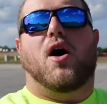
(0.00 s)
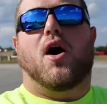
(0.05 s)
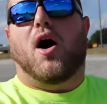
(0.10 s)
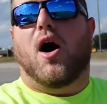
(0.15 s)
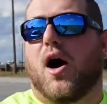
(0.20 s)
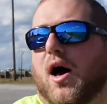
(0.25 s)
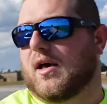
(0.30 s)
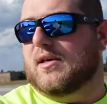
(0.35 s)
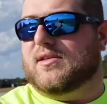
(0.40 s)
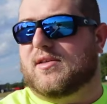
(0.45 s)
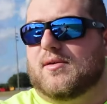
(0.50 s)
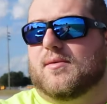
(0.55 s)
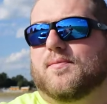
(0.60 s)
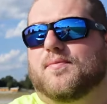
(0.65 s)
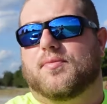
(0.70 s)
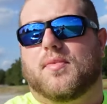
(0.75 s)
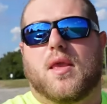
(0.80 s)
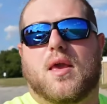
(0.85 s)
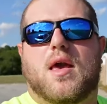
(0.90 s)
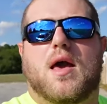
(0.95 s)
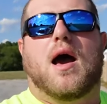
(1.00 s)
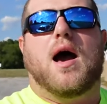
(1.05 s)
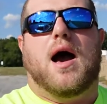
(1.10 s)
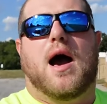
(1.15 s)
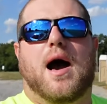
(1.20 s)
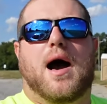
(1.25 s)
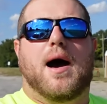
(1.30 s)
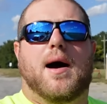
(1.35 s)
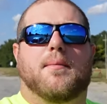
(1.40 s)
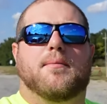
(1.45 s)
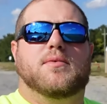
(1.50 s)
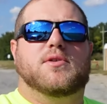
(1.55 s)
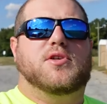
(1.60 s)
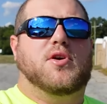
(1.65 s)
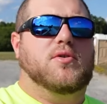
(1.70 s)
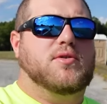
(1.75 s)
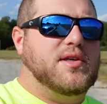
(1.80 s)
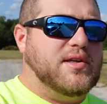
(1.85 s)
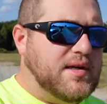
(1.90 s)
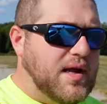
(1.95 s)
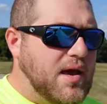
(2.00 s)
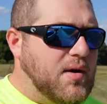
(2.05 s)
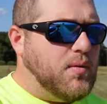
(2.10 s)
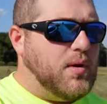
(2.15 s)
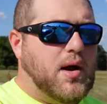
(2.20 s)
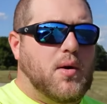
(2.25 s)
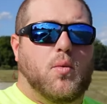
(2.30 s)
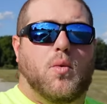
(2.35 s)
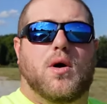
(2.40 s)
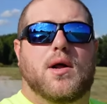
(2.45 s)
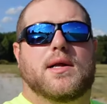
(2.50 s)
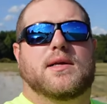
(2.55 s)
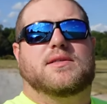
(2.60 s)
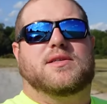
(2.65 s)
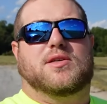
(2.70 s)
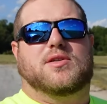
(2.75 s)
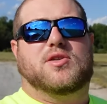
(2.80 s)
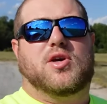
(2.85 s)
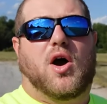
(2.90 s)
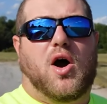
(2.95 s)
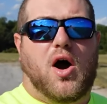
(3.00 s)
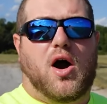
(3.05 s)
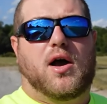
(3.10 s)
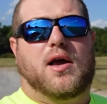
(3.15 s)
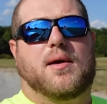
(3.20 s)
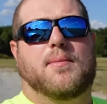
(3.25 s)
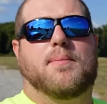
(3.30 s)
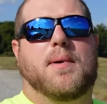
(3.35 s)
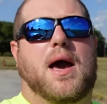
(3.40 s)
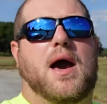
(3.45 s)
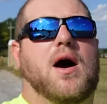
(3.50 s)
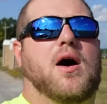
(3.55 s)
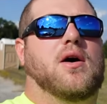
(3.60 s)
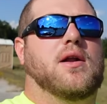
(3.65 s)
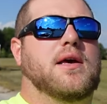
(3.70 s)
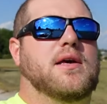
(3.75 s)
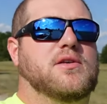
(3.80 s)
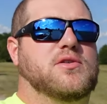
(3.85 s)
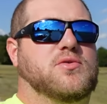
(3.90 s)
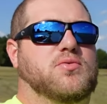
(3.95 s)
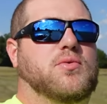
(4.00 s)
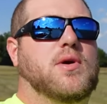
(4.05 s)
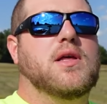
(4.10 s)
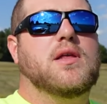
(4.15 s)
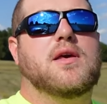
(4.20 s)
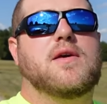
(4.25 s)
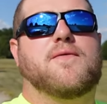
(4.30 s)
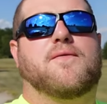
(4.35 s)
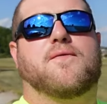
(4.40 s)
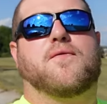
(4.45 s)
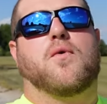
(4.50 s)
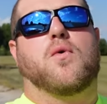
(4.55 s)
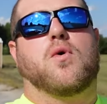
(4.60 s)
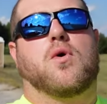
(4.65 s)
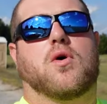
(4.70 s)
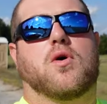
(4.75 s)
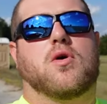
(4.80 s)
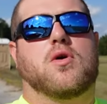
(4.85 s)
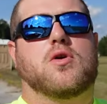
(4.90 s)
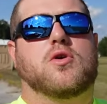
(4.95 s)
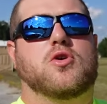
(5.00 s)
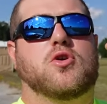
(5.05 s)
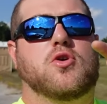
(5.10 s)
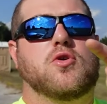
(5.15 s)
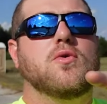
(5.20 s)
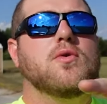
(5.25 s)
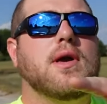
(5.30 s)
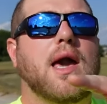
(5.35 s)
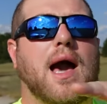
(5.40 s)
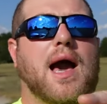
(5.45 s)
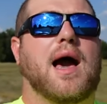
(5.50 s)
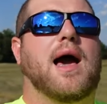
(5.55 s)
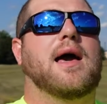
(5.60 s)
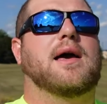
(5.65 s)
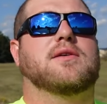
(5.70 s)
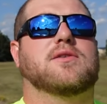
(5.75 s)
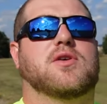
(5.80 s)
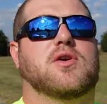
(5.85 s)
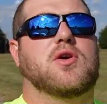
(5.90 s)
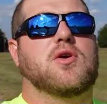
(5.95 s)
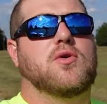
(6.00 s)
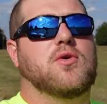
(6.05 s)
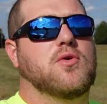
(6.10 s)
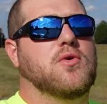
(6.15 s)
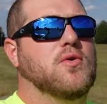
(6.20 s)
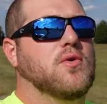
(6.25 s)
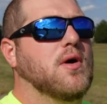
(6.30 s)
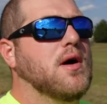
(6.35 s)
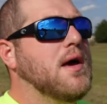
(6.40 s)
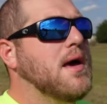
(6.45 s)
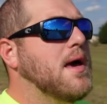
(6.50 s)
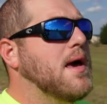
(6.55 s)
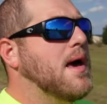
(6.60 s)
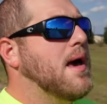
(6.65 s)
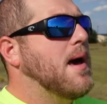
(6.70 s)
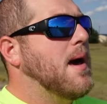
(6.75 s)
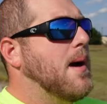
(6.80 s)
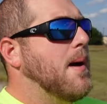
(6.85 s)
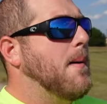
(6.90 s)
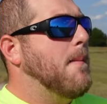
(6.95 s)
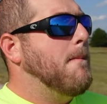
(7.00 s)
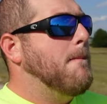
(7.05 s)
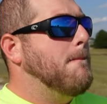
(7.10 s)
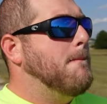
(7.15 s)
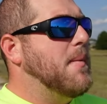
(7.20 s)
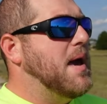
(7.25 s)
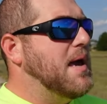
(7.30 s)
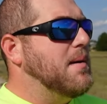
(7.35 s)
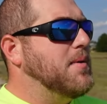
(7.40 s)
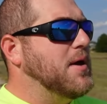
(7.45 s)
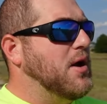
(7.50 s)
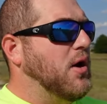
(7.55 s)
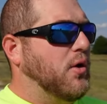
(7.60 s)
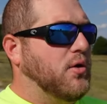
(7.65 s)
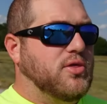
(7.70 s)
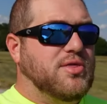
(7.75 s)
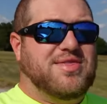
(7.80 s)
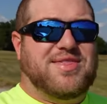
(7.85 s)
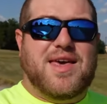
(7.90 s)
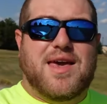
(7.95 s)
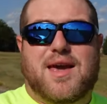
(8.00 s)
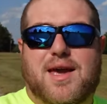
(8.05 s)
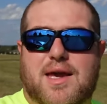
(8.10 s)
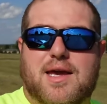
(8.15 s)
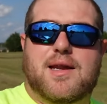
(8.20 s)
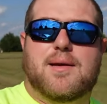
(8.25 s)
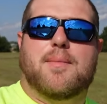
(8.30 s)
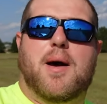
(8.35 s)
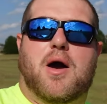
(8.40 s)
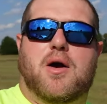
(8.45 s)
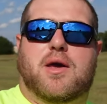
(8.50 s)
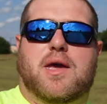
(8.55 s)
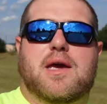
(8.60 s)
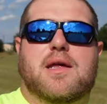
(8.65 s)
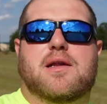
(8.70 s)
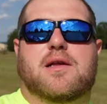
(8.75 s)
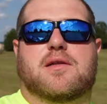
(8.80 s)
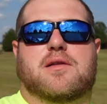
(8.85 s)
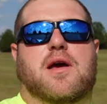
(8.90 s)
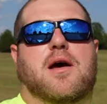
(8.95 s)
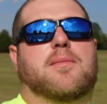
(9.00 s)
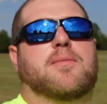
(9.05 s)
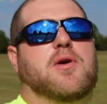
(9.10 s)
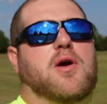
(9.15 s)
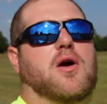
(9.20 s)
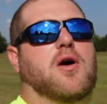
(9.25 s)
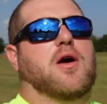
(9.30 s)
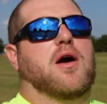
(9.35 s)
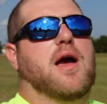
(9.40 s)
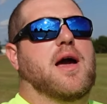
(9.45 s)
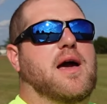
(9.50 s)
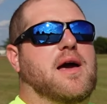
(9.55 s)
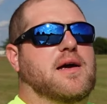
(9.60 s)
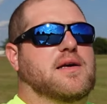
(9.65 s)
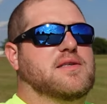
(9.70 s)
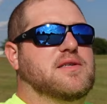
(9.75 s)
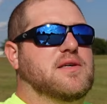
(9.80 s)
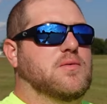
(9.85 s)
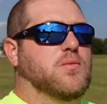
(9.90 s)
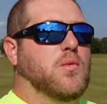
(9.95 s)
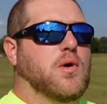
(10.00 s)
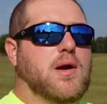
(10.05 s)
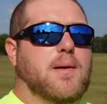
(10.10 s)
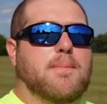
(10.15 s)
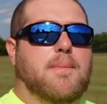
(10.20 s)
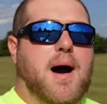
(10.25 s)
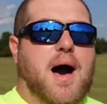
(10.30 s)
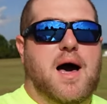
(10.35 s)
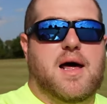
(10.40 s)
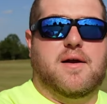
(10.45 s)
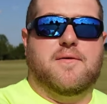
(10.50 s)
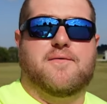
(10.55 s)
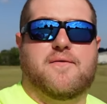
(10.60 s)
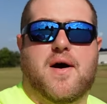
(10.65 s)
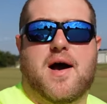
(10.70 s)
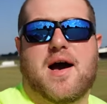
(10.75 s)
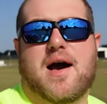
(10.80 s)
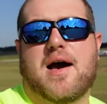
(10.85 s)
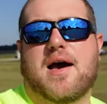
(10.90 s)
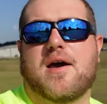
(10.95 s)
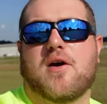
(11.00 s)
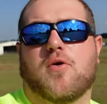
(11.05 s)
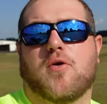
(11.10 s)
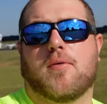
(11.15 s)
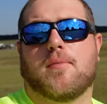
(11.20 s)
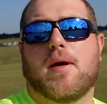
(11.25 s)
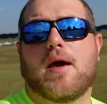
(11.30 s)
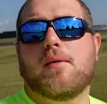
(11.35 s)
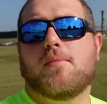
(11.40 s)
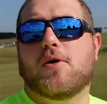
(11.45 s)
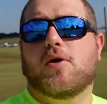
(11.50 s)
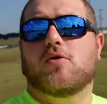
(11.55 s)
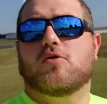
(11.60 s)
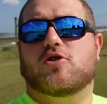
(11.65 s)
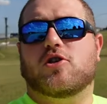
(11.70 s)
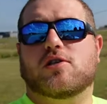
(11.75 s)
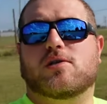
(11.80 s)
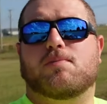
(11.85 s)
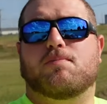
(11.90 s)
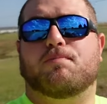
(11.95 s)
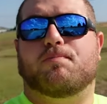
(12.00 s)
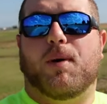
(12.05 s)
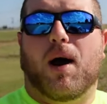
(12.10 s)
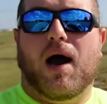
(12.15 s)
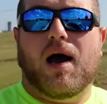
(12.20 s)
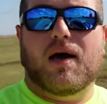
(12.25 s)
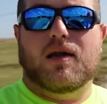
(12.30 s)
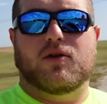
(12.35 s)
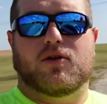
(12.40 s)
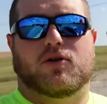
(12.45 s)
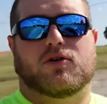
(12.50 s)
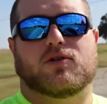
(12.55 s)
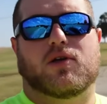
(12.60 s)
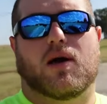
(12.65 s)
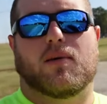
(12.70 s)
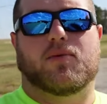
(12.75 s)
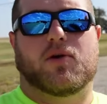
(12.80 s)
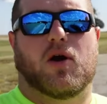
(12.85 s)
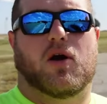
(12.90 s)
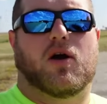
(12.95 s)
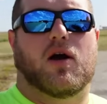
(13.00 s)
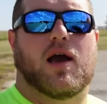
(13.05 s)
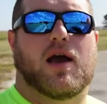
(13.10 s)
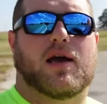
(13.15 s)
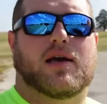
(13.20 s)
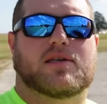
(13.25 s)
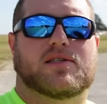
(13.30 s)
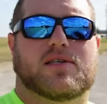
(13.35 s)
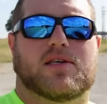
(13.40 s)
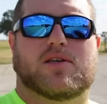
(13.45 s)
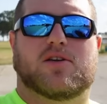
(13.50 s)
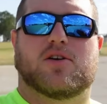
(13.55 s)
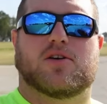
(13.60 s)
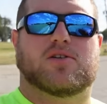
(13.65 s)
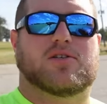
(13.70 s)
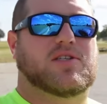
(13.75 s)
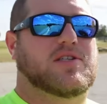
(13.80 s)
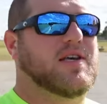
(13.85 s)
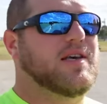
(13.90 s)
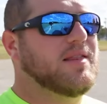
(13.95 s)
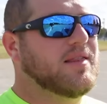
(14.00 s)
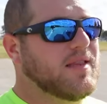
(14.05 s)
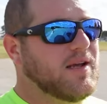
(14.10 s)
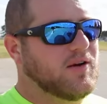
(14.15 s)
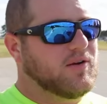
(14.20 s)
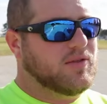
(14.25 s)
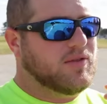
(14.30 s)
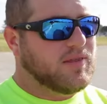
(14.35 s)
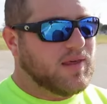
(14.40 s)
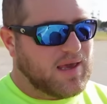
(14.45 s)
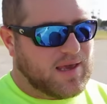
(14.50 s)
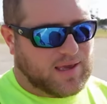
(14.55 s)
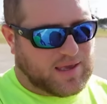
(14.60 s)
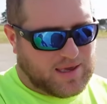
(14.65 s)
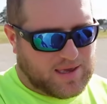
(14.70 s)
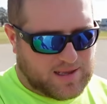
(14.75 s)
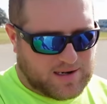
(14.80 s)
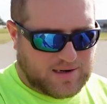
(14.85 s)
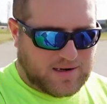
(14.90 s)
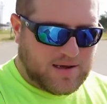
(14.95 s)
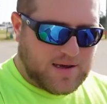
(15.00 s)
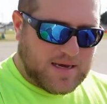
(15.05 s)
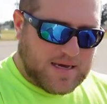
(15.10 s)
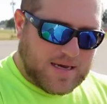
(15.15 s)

awesome. So today what I wanted to talk about is really for you guys who maybe are thinking about getting a WRX and want to modify, or maybe you just bought your WRX and you're sitting there thinking,